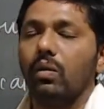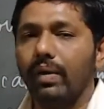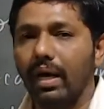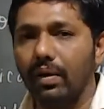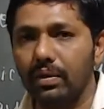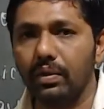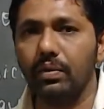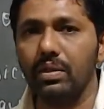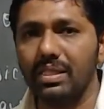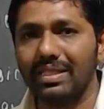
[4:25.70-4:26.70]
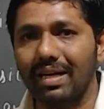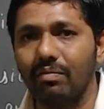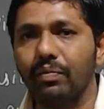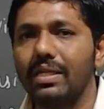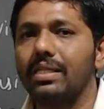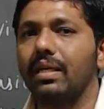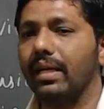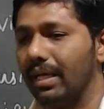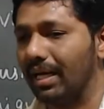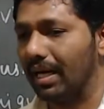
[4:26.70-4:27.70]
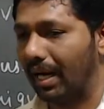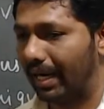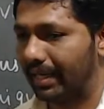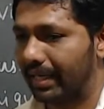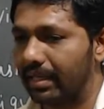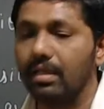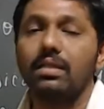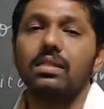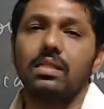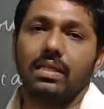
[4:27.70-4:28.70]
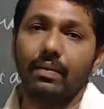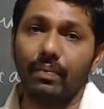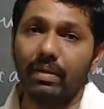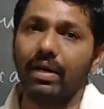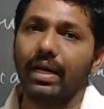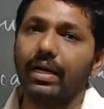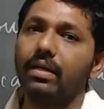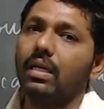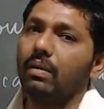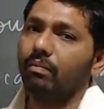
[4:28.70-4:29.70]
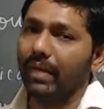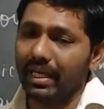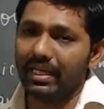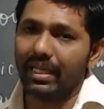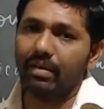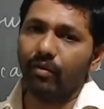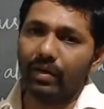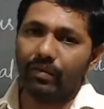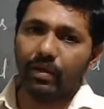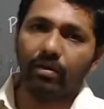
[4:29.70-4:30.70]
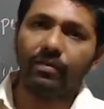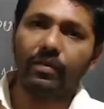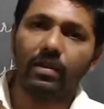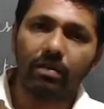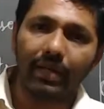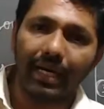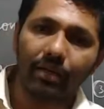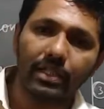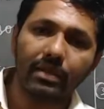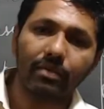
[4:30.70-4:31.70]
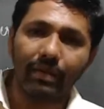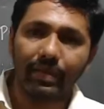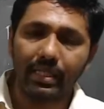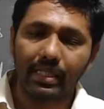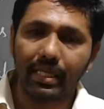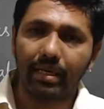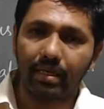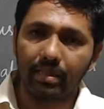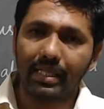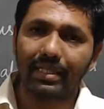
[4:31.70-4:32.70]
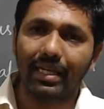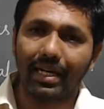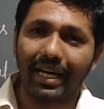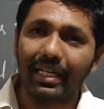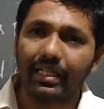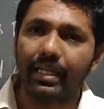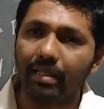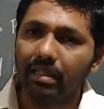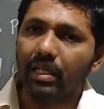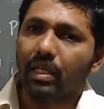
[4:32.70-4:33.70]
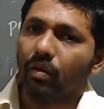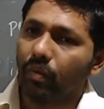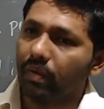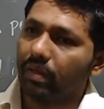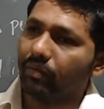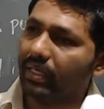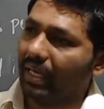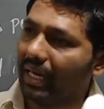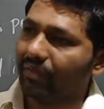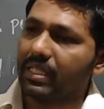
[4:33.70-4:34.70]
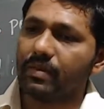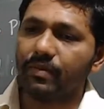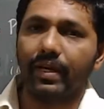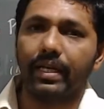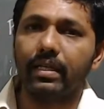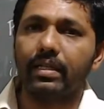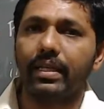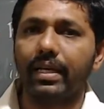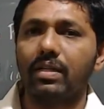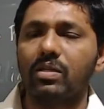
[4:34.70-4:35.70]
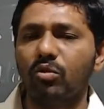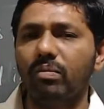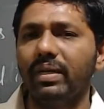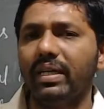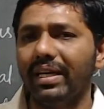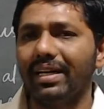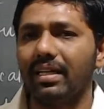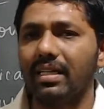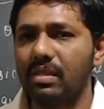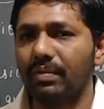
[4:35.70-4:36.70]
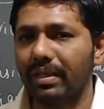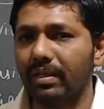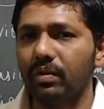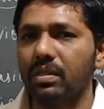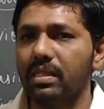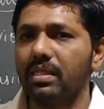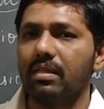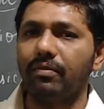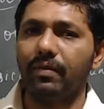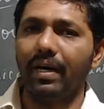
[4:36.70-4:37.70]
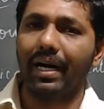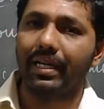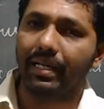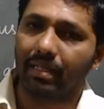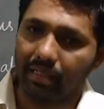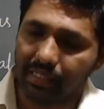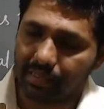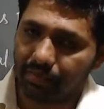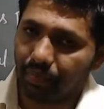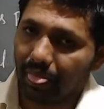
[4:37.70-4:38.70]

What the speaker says: We have to use compulsory articles. Keep in mind. Many a time when we go for evaluation, when we see in the writing, we always find there are so many errors with the uses of articles.